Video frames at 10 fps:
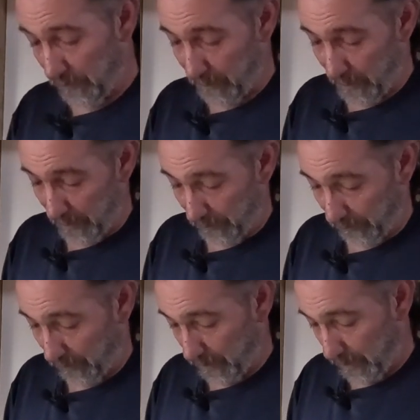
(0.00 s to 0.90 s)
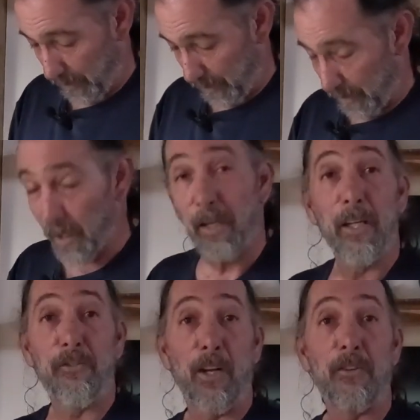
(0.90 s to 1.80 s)
There is.
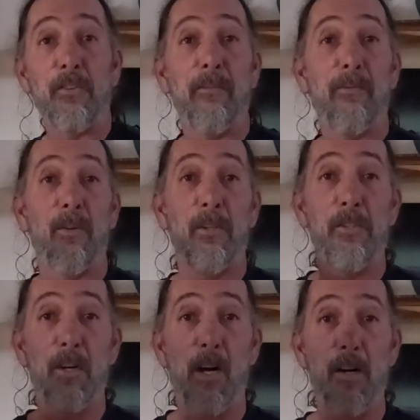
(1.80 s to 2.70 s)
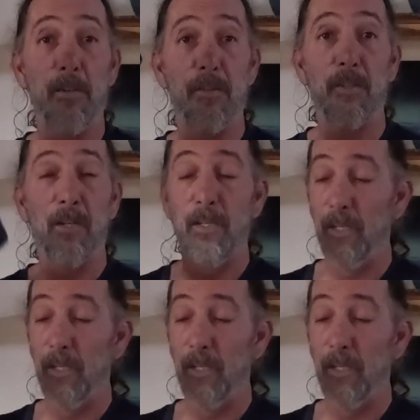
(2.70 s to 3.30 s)
It's actually fully charged.